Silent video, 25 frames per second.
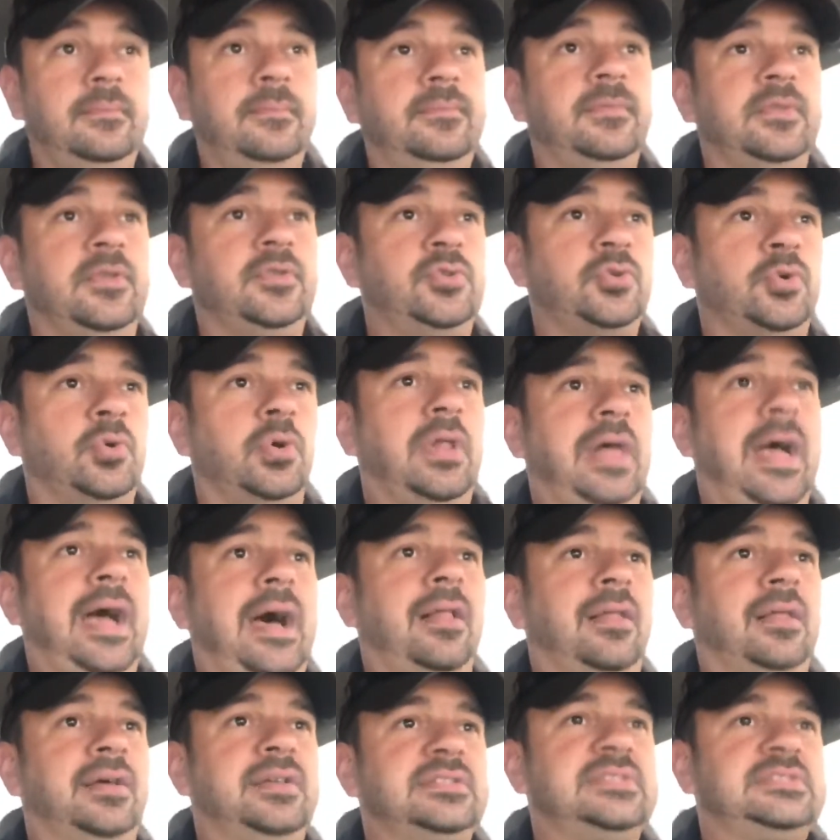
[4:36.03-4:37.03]
dual
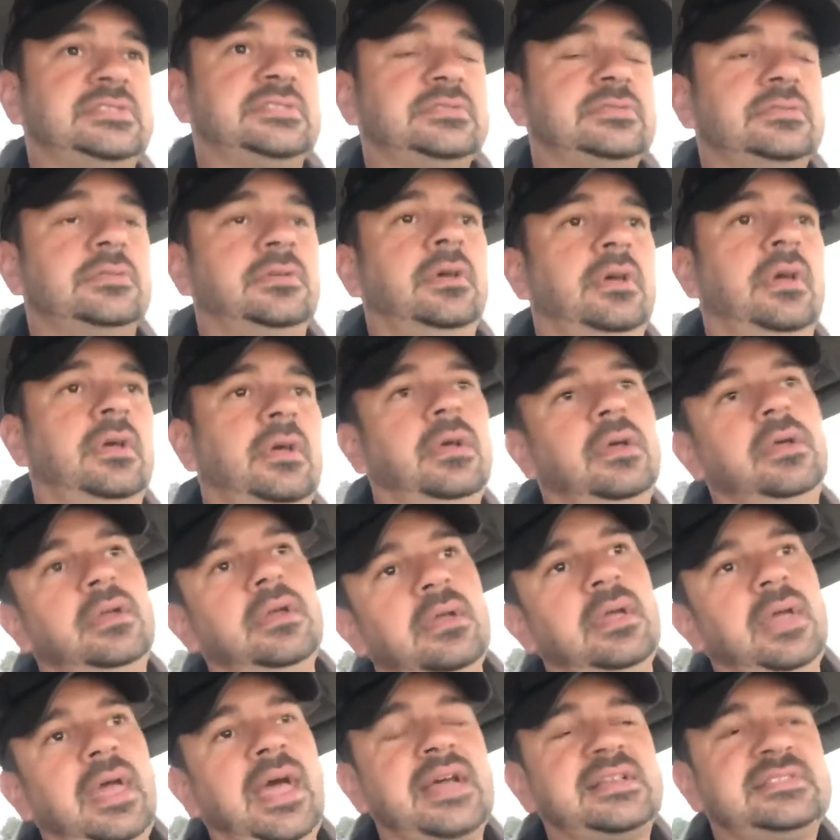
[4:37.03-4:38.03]
outlets
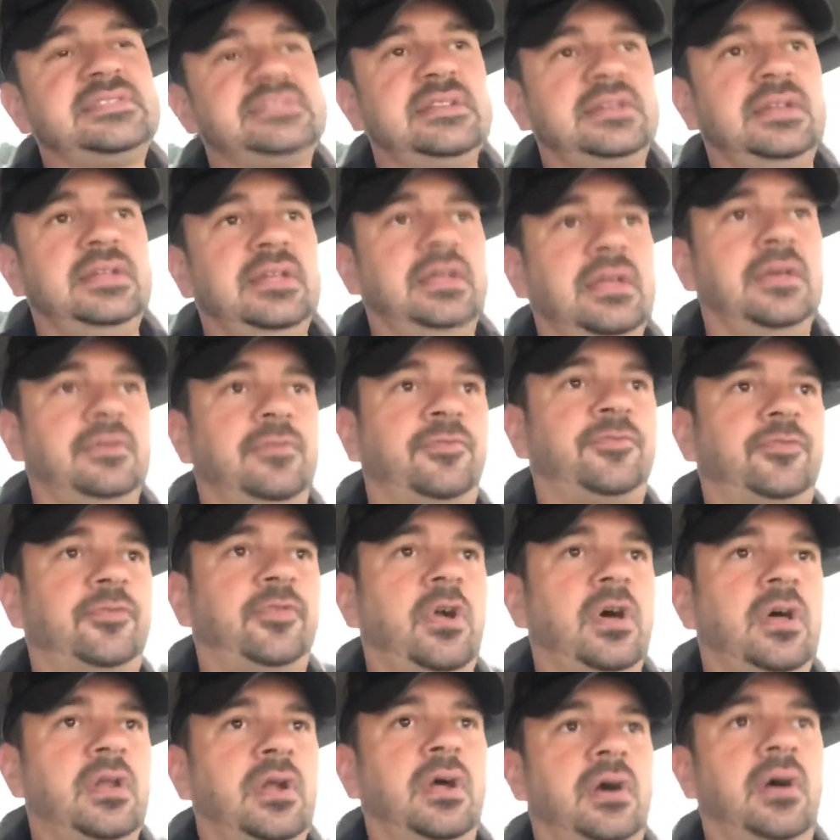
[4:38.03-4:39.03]
exiting in
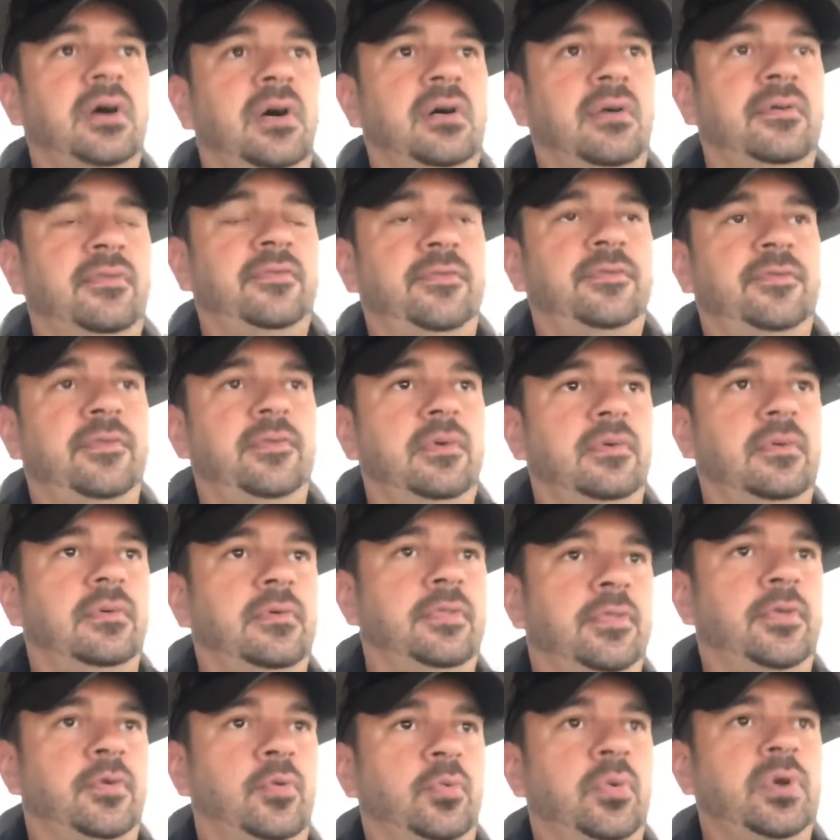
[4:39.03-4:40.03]
front of
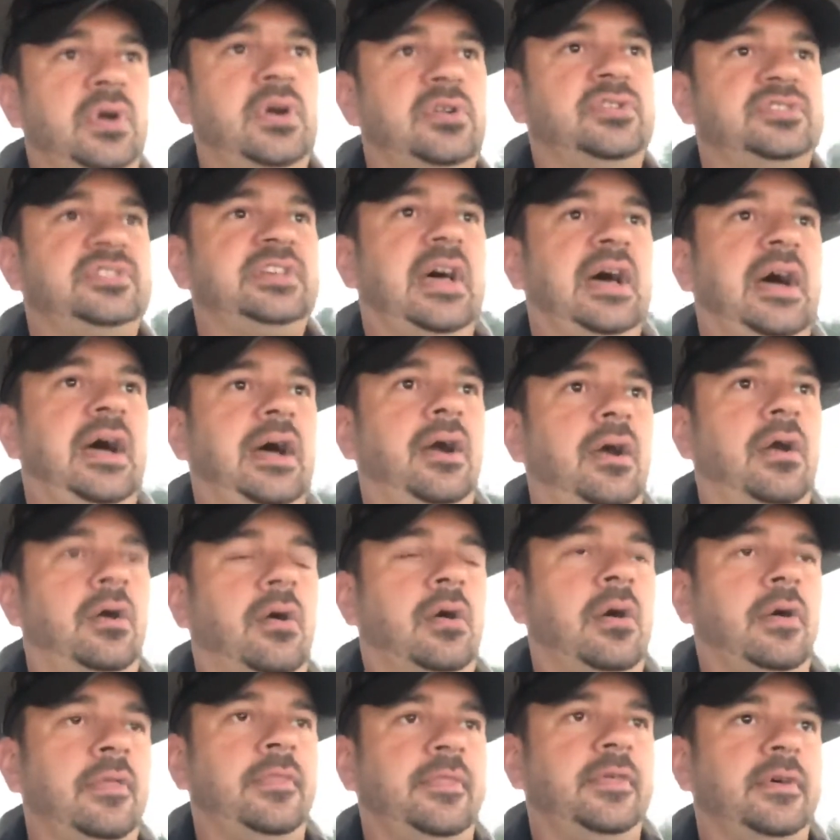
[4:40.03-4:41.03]
the rear tire
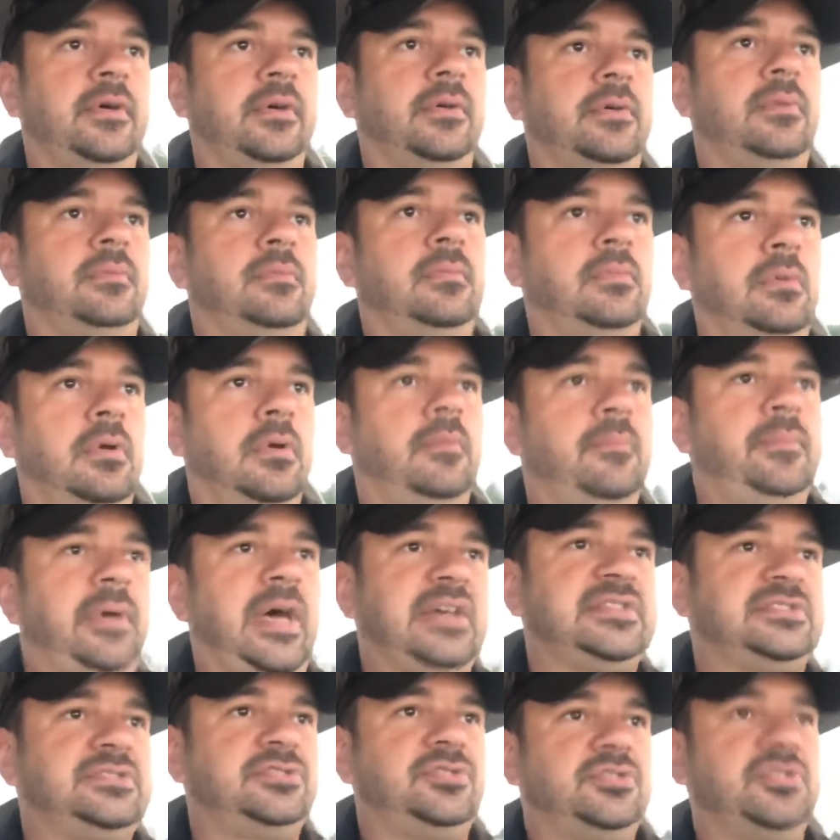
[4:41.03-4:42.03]
on the
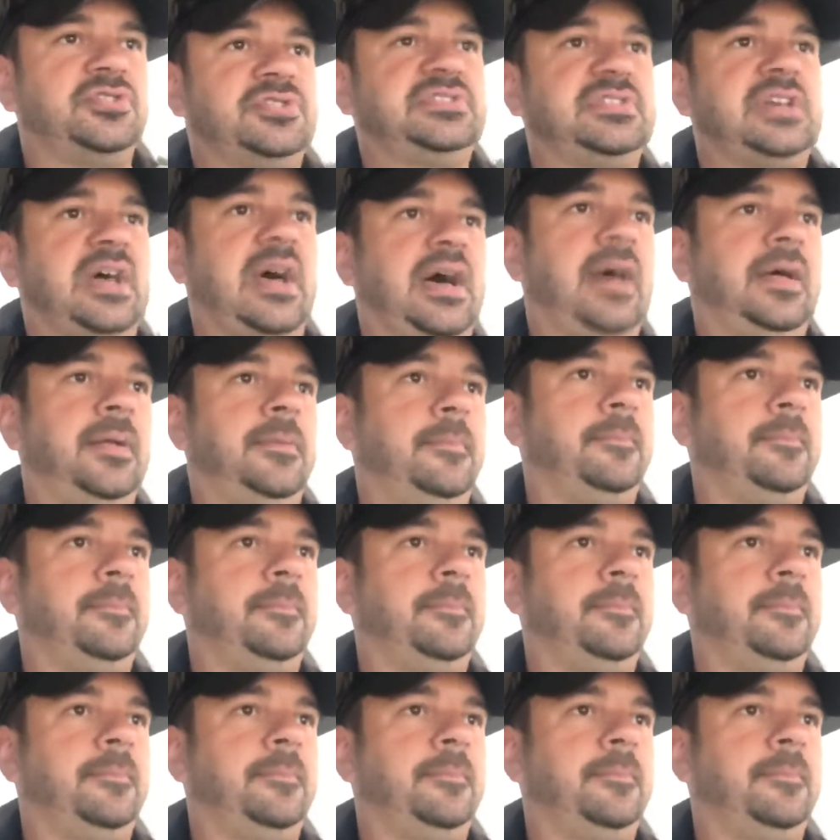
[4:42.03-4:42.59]
passenger side.